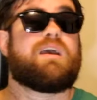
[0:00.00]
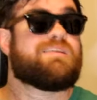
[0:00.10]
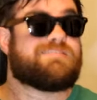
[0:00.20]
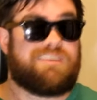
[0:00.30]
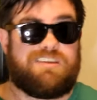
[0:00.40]
And
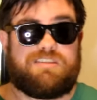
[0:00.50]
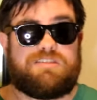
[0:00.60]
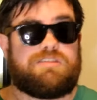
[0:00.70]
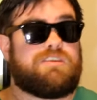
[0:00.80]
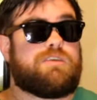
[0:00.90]
it's
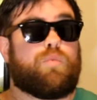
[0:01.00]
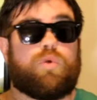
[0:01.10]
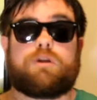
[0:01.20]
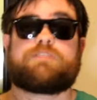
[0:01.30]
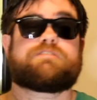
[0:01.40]
in the
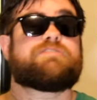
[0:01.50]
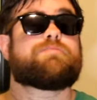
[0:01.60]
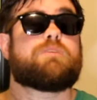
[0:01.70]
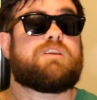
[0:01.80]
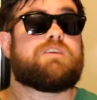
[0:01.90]
works of
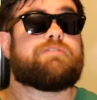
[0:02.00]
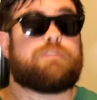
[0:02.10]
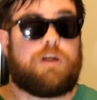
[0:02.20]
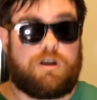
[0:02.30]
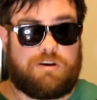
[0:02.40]

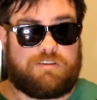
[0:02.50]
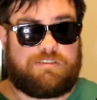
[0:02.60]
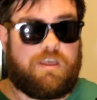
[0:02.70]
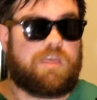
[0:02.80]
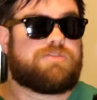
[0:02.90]
medieval
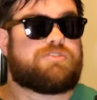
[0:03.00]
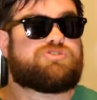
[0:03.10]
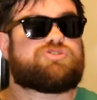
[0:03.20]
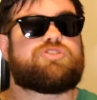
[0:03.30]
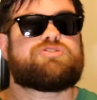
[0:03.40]
art and the
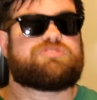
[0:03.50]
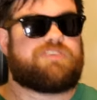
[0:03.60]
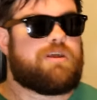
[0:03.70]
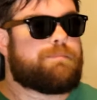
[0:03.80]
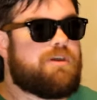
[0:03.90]
church
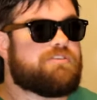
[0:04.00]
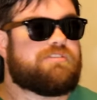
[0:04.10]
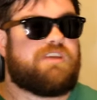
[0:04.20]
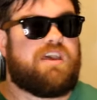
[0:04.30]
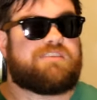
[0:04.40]
that
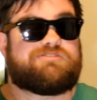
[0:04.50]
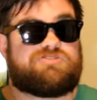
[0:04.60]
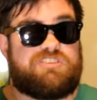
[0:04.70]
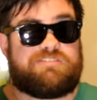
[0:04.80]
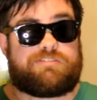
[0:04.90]
apparently has
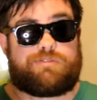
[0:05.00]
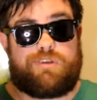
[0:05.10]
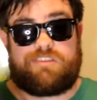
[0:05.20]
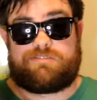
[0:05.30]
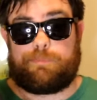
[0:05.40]
Jesus
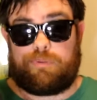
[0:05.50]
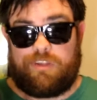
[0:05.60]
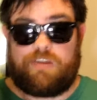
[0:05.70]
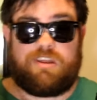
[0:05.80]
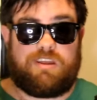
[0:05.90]
Christ's
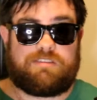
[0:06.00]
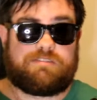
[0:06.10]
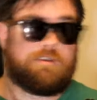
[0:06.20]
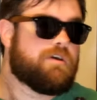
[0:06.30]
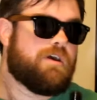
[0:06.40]
blood in it,
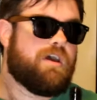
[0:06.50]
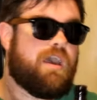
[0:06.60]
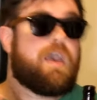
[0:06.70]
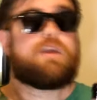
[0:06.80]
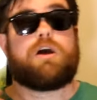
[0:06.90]

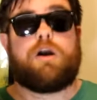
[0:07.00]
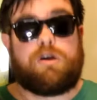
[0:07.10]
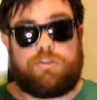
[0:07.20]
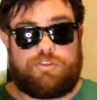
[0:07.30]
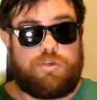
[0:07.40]
and
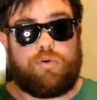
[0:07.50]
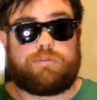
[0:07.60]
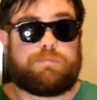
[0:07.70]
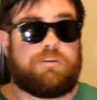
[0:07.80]
all the old